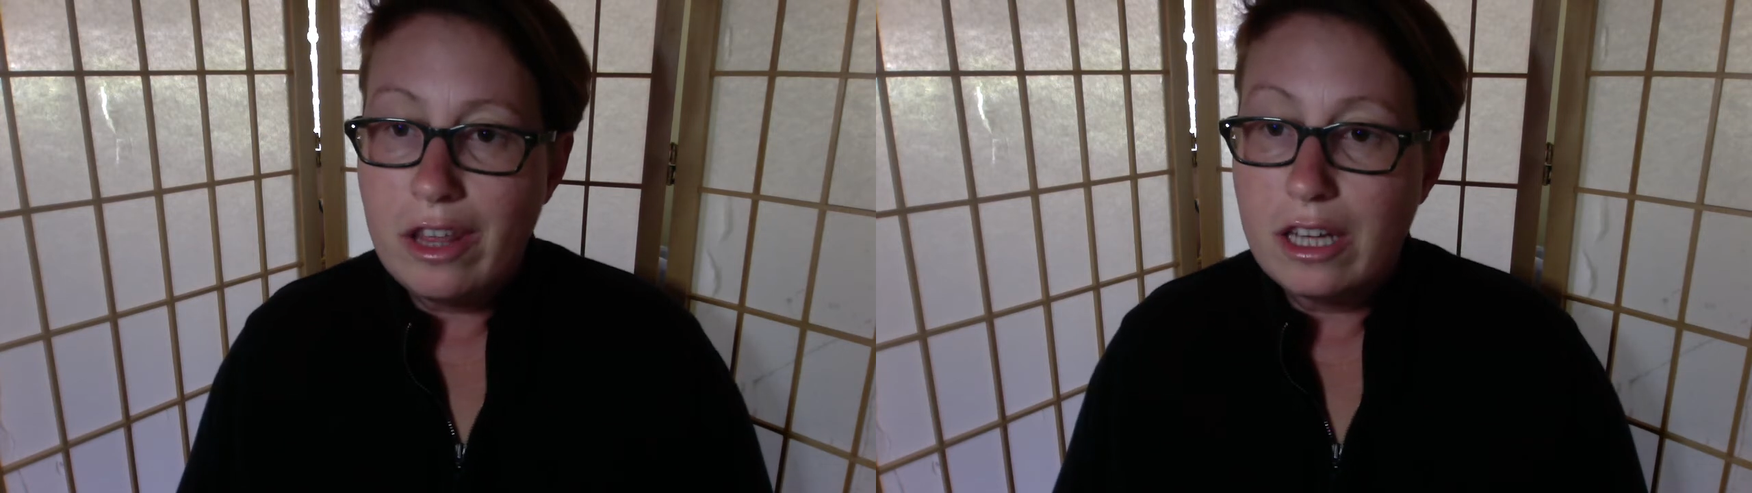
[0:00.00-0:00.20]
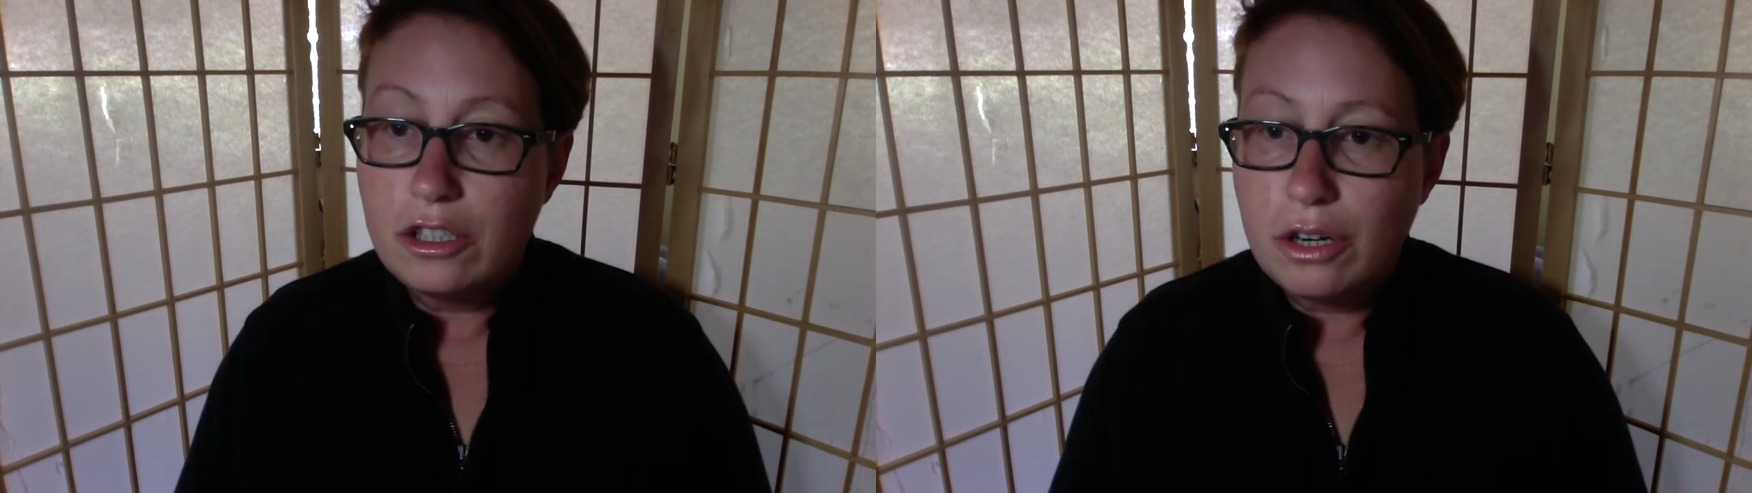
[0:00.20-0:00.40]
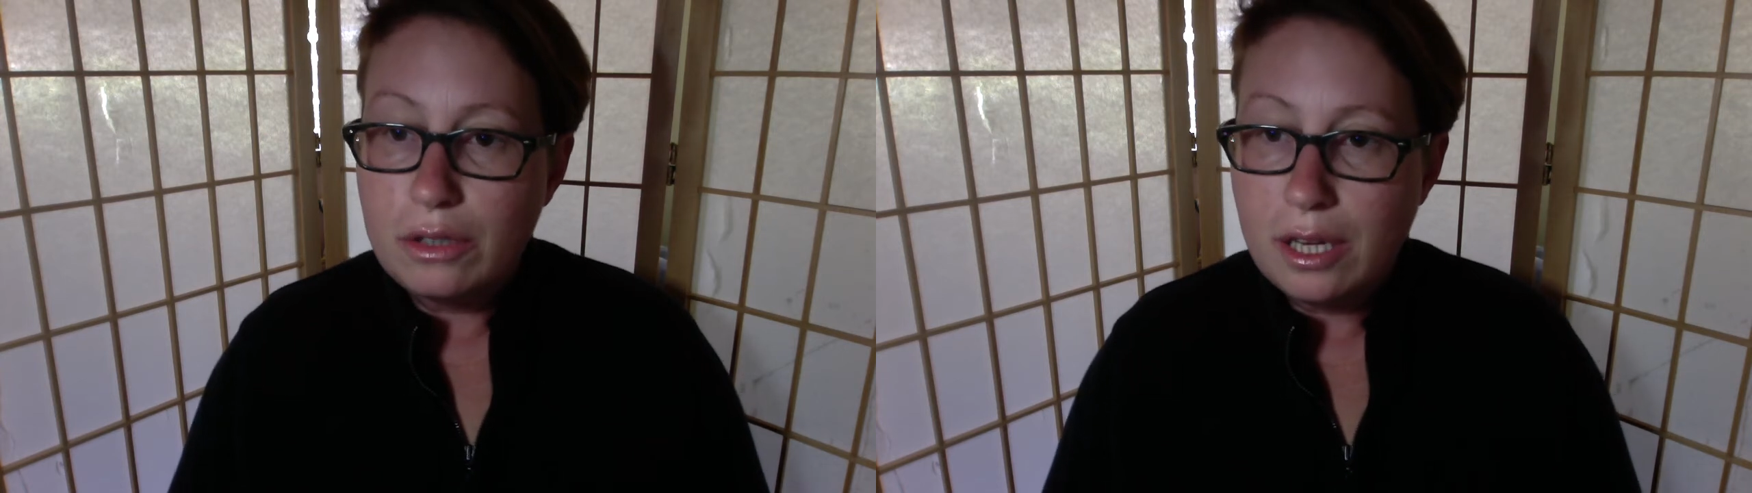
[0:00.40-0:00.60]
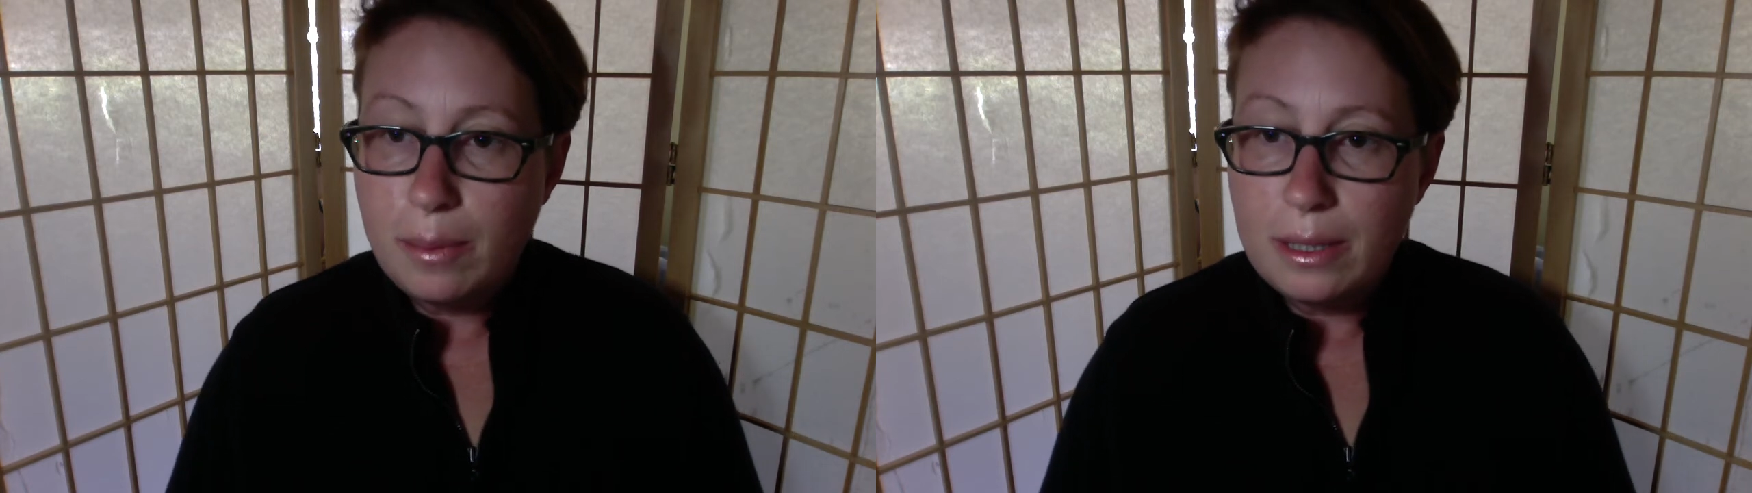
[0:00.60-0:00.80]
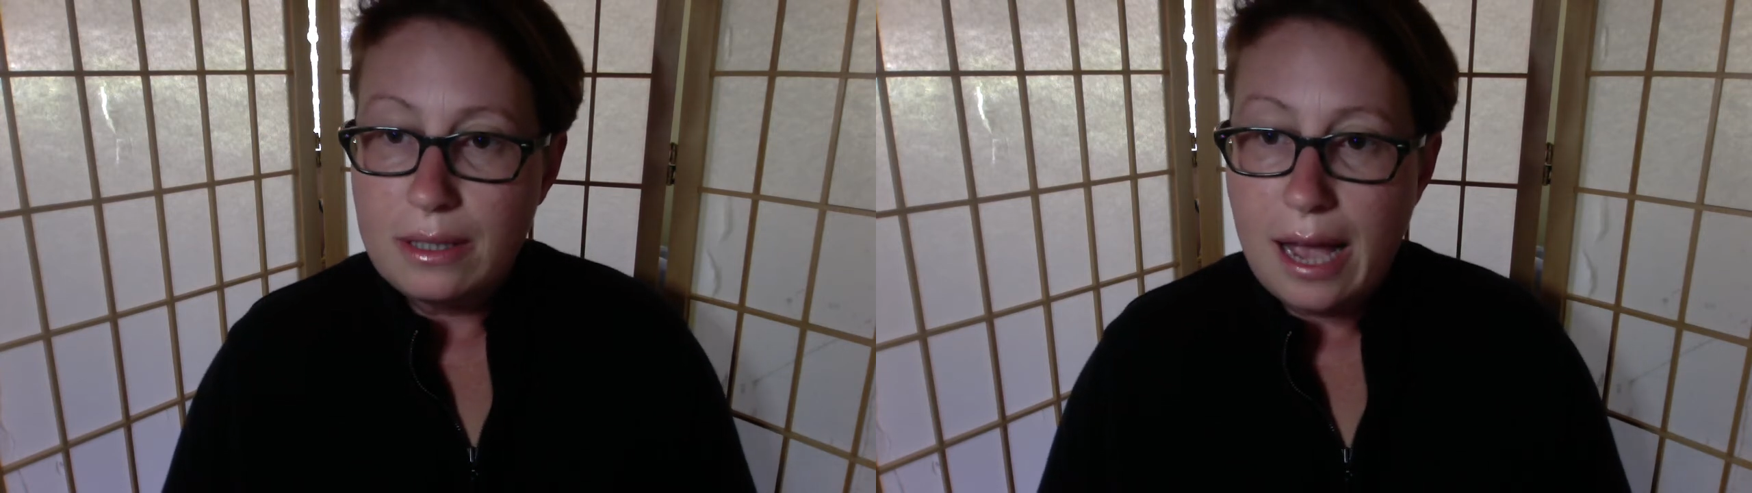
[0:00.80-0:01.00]
that Joe
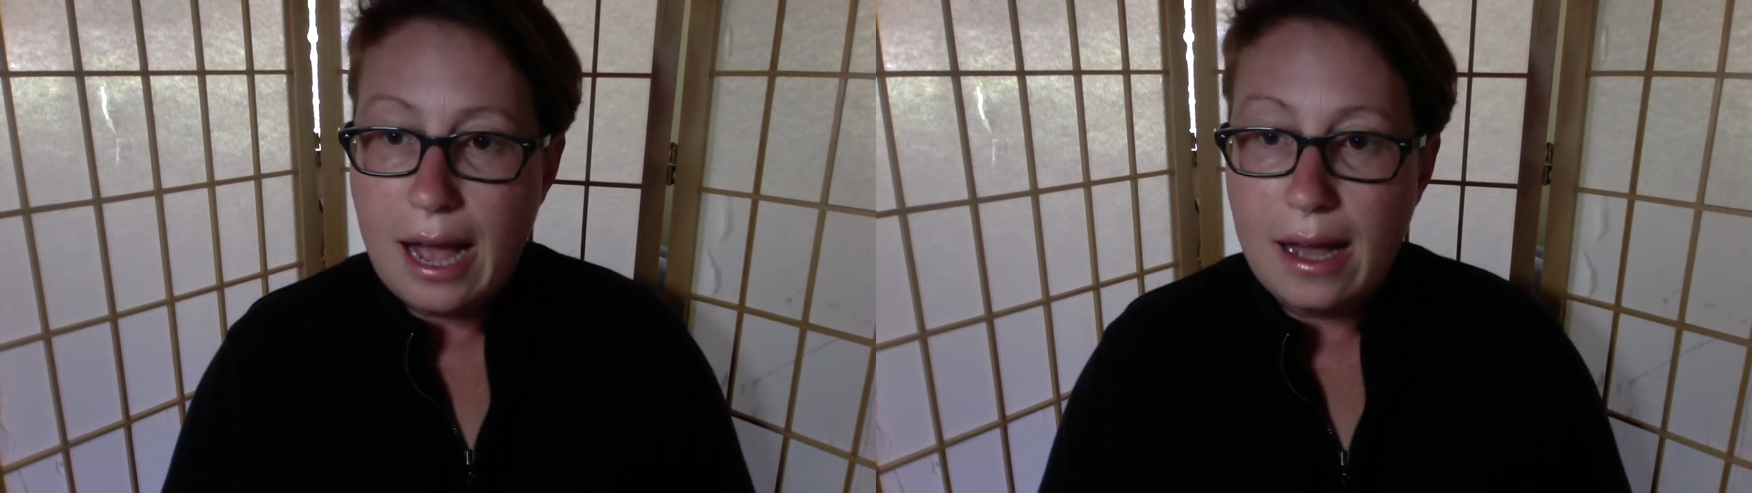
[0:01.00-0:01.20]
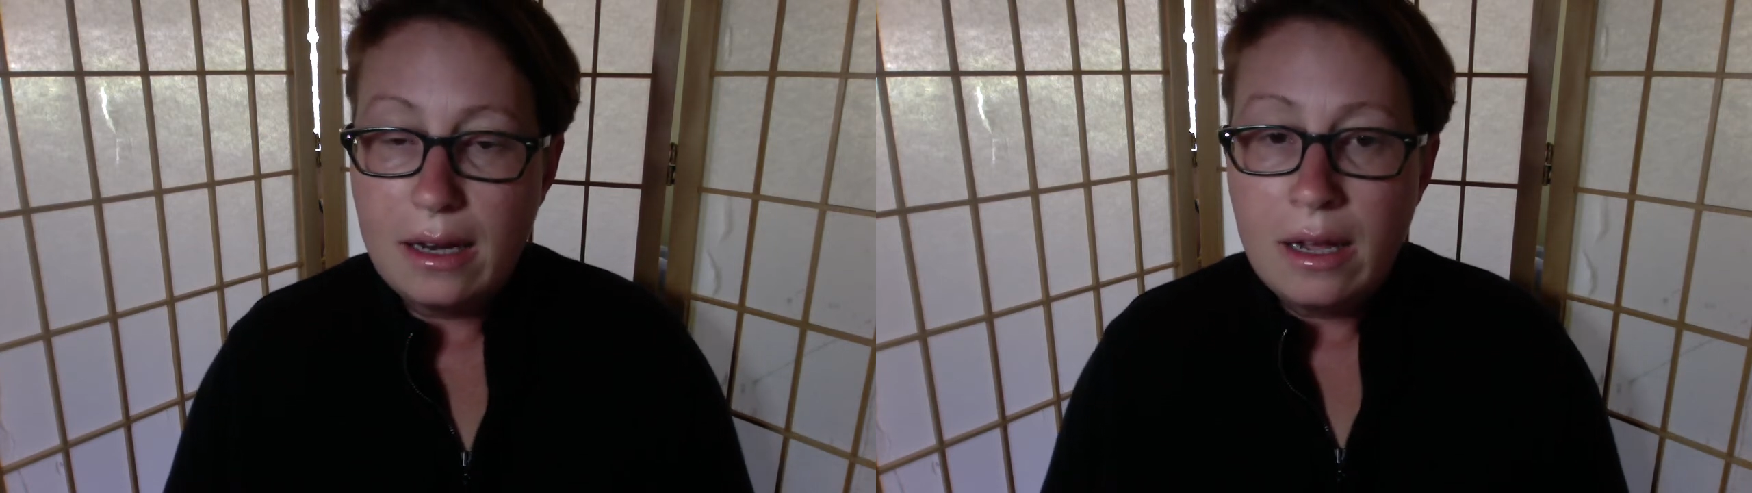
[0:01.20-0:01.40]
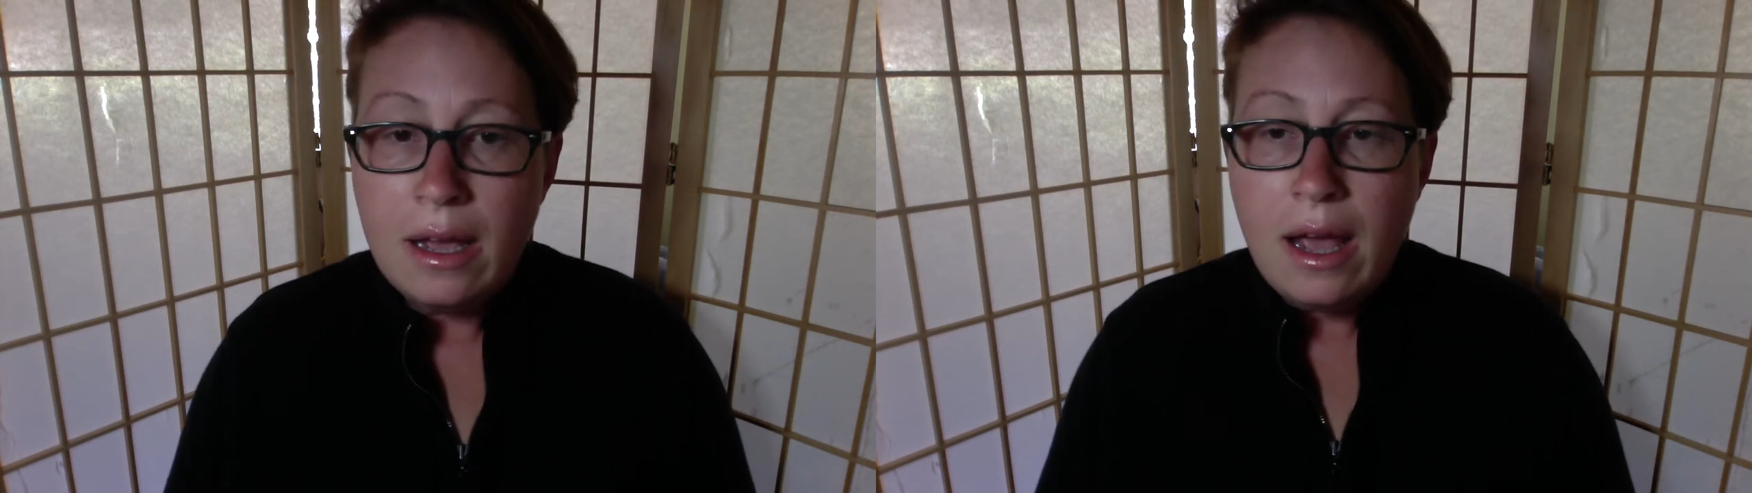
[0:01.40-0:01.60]
Tippins had,